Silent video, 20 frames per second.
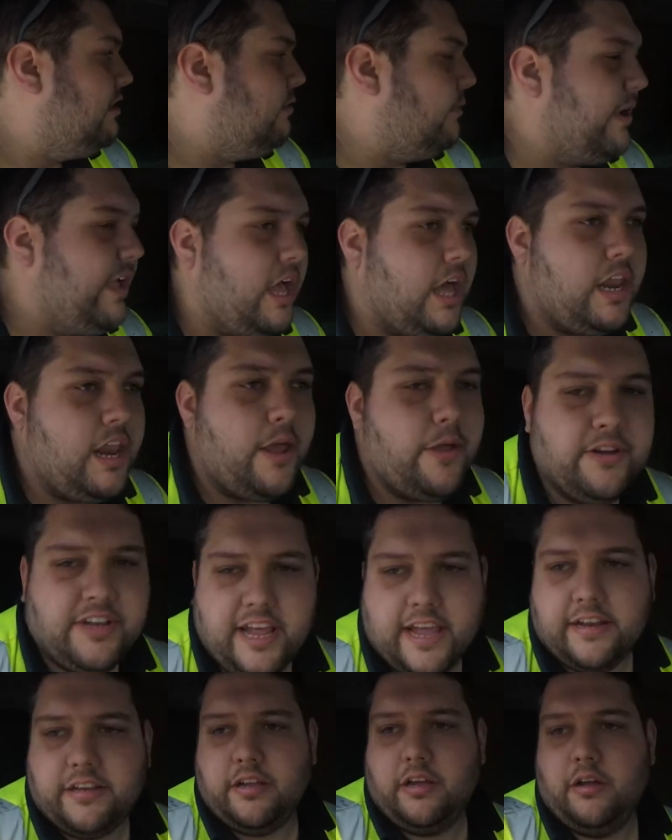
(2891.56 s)
we are
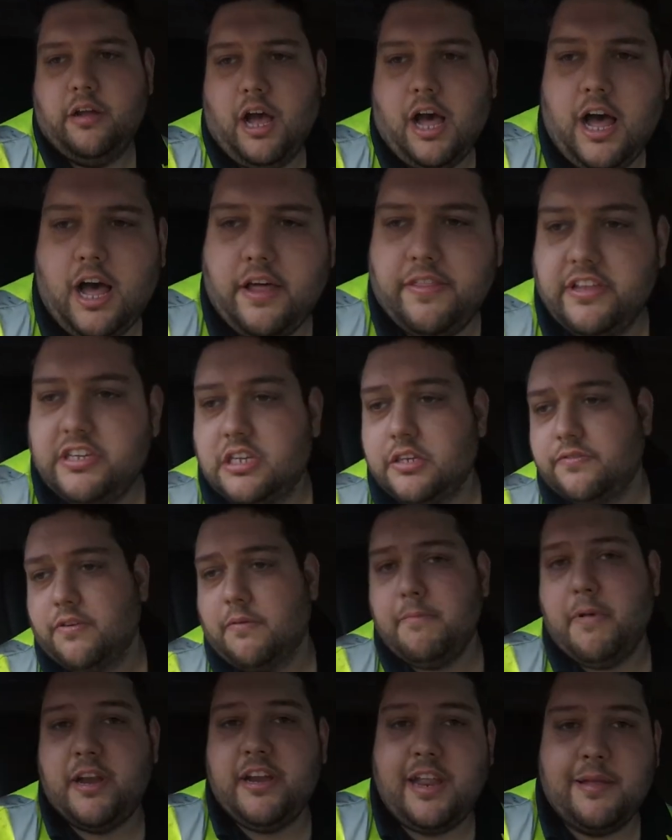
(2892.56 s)
loaded. This is for
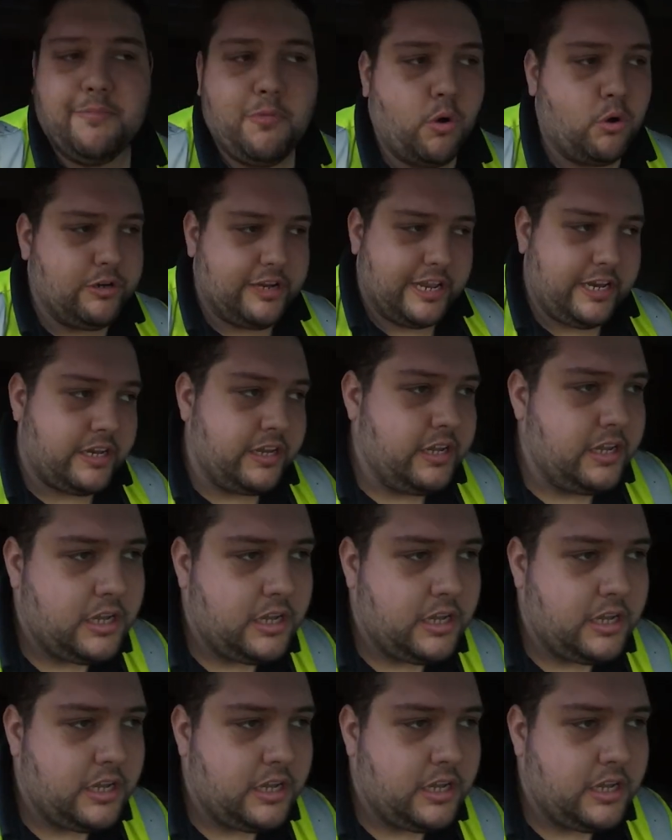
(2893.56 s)
Monday morning,